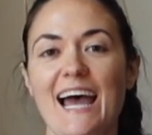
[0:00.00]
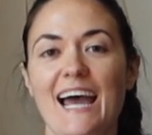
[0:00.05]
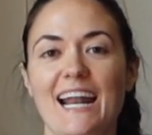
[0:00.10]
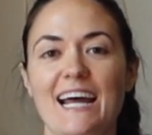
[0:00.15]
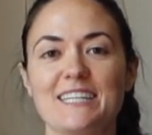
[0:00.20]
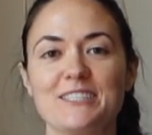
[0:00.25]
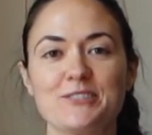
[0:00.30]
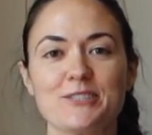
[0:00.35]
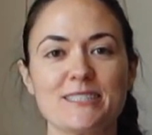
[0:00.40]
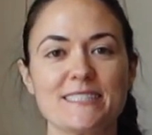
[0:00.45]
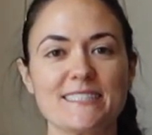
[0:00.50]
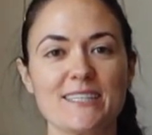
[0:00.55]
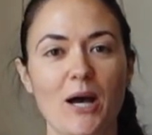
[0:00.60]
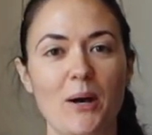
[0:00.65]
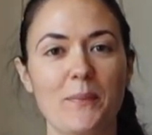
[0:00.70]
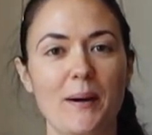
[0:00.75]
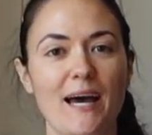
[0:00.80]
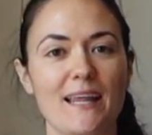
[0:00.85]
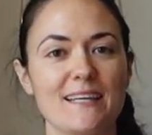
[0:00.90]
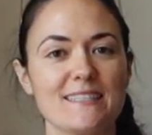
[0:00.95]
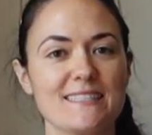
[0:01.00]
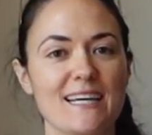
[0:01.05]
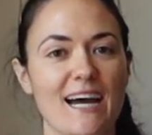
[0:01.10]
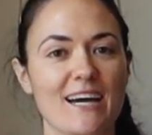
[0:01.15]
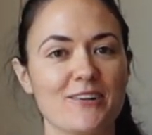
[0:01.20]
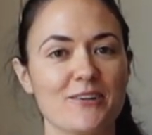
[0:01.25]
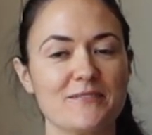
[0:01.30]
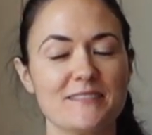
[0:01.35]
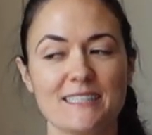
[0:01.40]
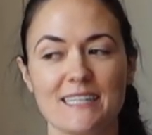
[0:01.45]
and as you can tell by the
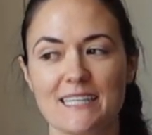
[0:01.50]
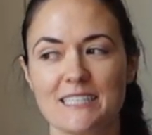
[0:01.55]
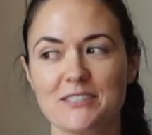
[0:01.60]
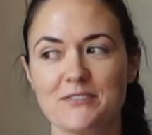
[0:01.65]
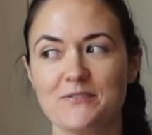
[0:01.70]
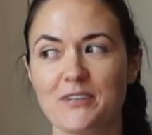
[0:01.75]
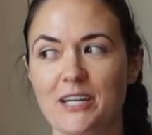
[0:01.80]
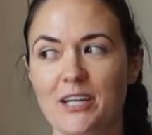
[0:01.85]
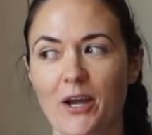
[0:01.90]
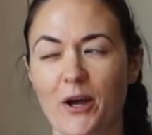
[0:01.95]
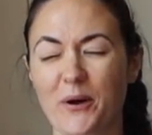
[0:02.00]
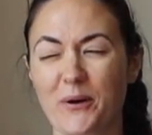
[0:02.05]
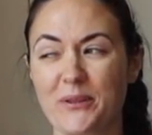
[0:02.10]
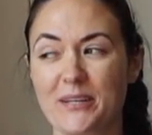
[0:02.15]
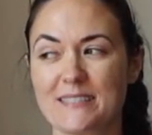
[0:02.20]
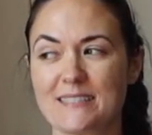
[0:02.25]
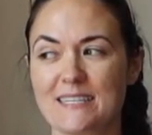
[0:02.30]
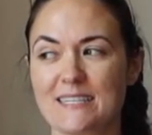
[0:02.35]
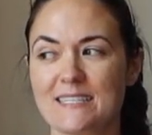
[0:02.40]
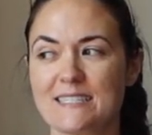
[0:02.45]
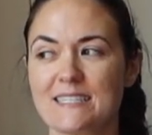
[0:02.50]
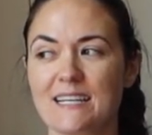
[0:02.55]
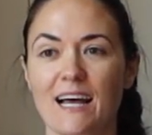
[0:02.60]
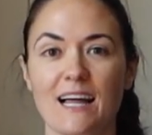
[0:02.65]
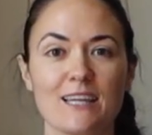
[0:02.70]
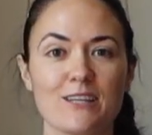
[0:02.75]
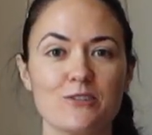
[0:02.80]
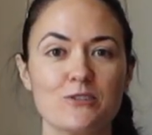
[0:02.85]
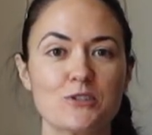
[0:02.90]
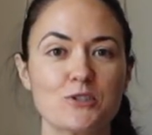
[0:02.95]
title of today's video, this is
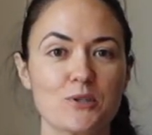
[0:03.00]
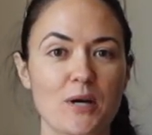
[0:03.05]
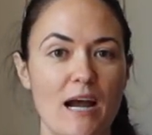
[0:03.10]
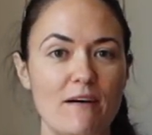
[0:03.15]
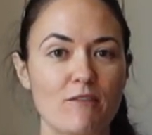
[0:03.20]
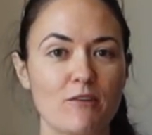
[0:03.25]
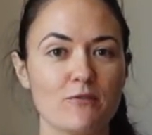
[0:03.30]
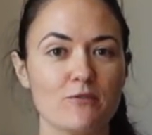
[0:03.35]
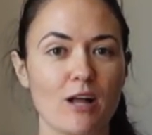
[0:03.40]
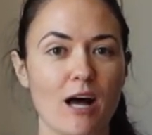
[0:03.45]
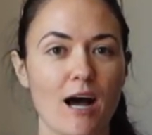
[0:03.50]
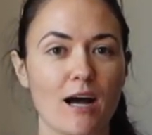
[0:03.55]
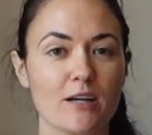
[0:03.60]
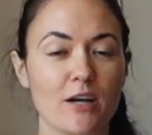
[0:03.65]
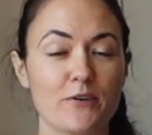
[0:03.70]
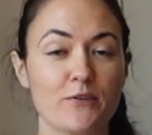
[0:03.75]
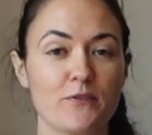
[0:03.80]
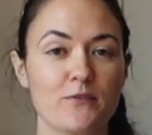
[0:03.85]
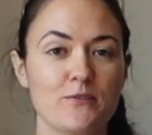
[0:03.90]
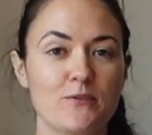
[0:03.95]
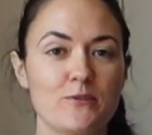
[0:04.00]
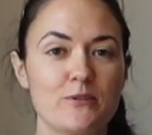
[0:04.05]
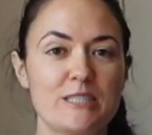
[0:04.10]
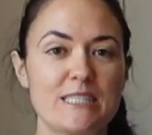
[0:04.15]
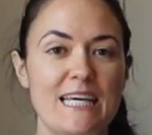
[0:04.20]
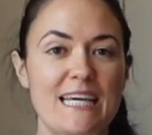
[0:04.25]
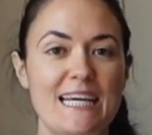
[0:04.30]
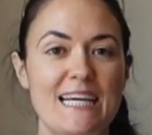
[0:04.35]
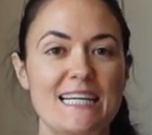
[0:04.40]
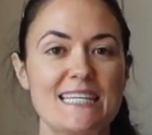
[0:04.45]
a little travel vlog of a few
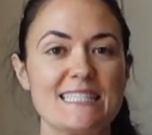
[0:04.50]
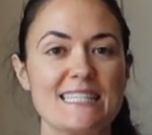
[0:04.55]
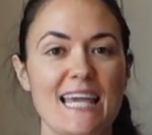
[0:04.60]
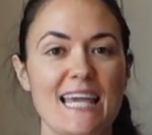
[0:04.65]
days